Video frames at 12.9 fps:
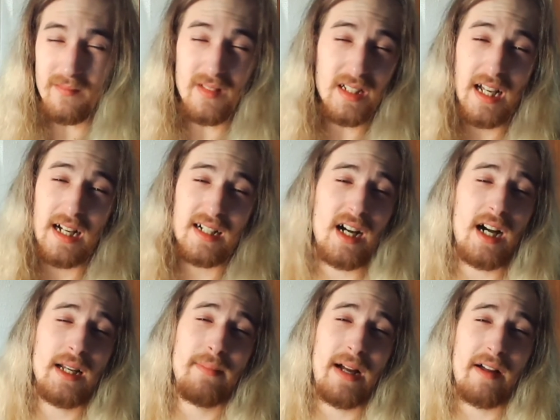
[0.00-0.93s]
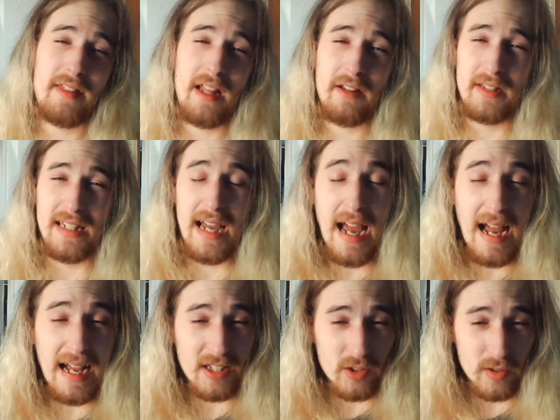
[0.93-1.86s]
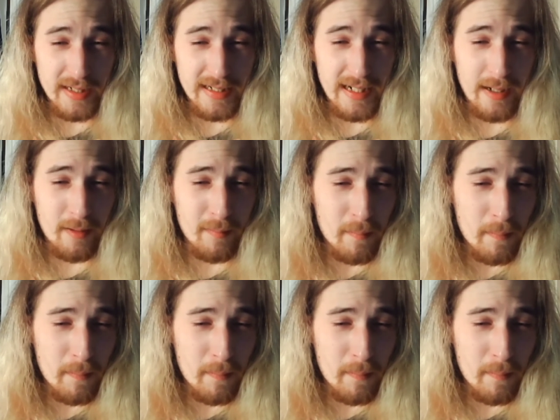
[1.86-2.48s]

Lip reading: got cottonmouth out the ass right now.